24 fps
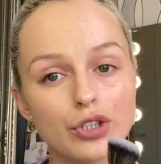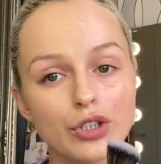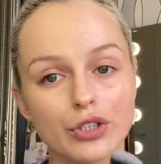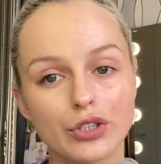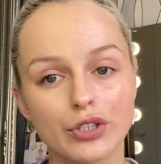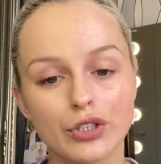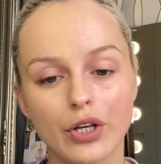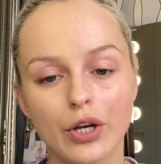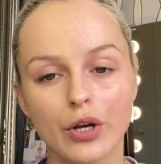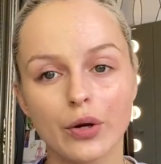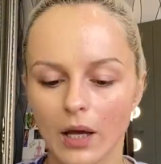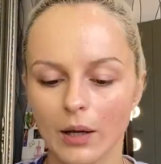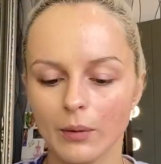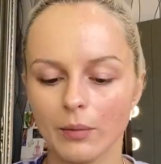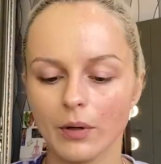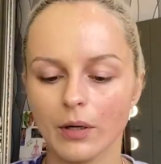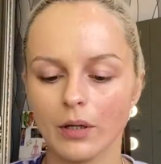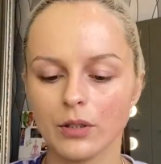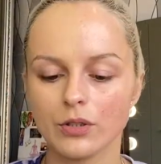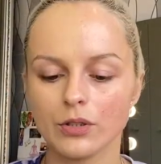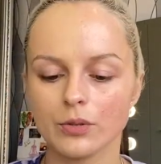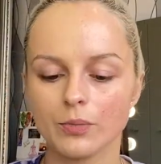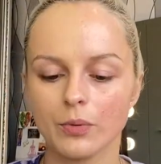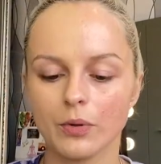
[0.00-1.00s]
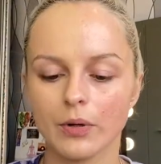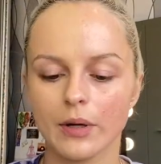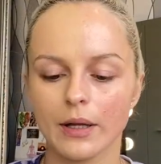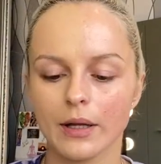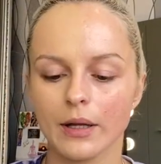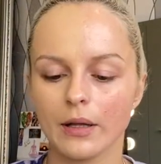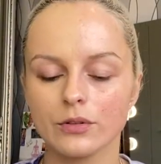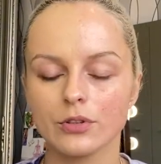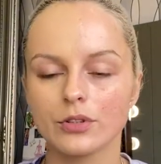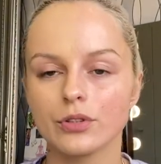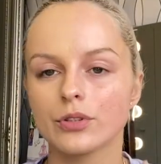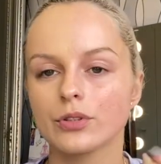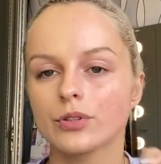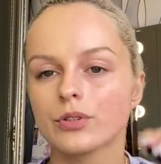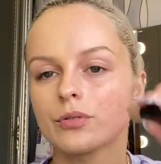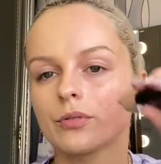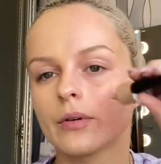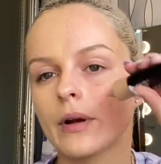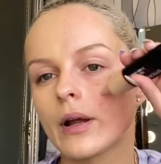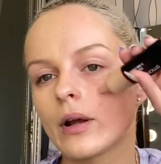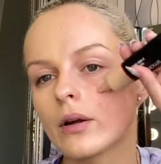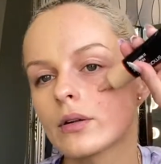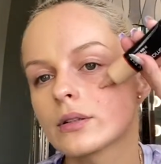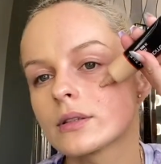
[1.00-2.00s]
So I'm going to just put it
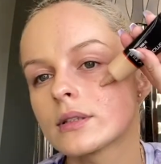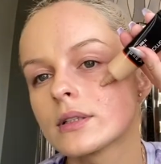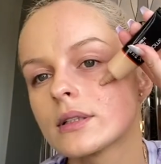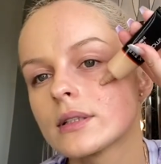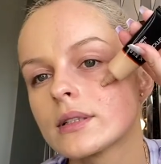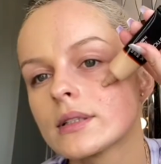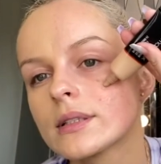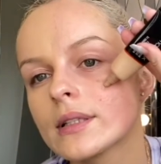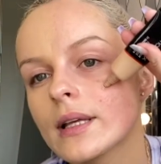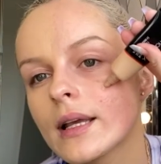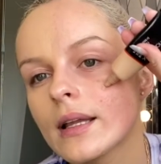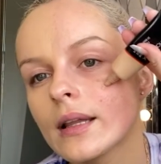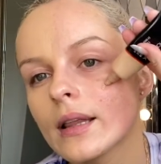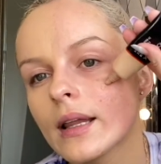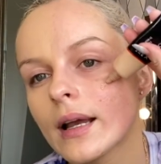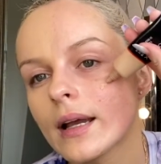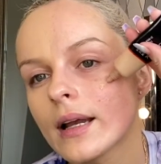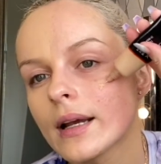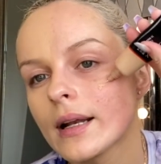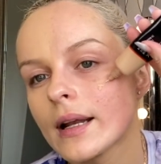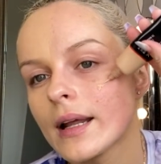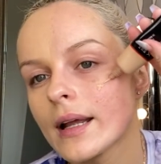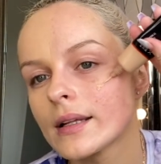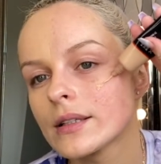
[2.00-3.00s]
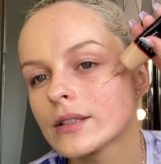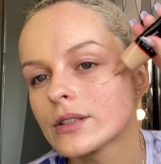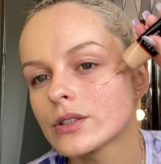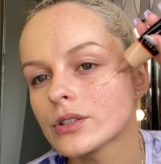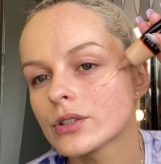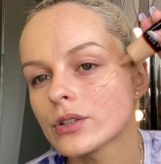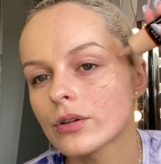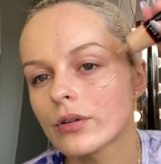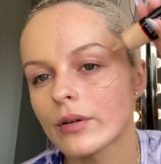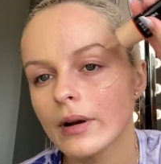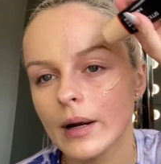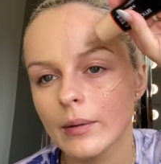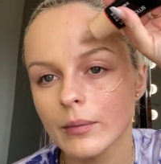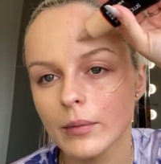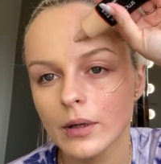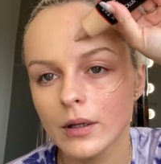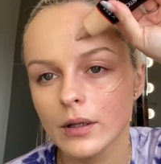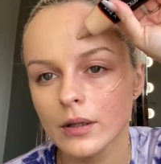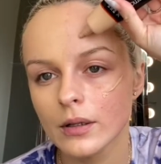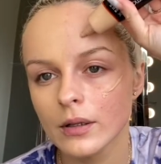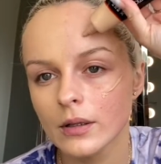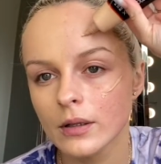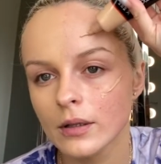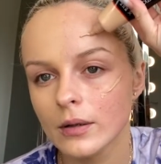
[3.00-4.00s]
straight onto the skin like an Instagram
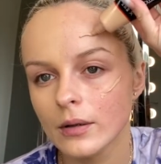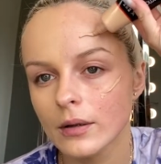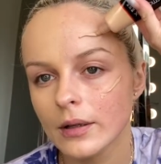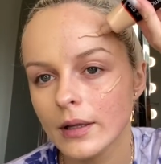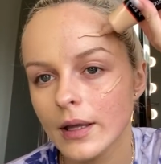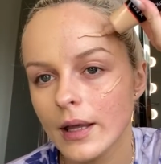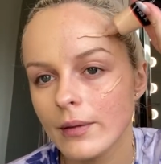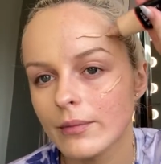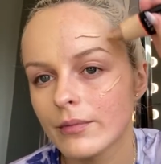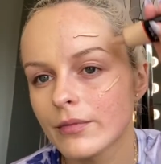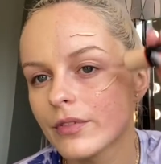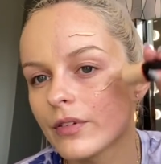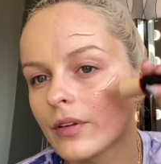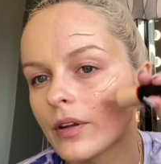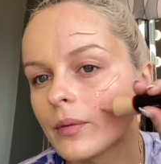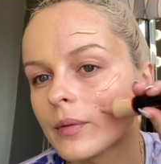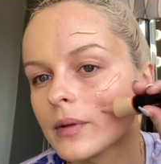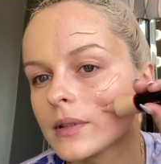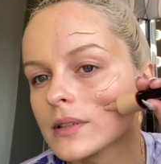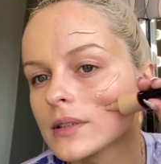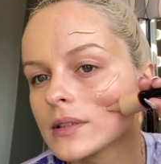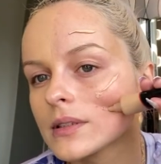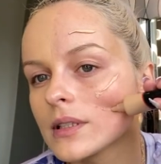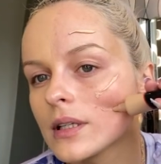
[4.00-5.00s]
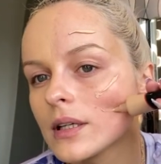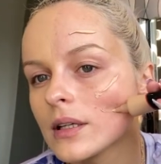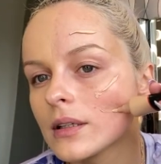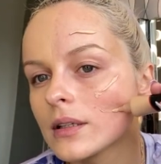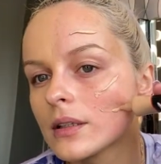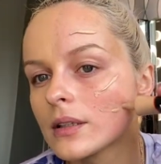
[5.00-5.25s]
influencer.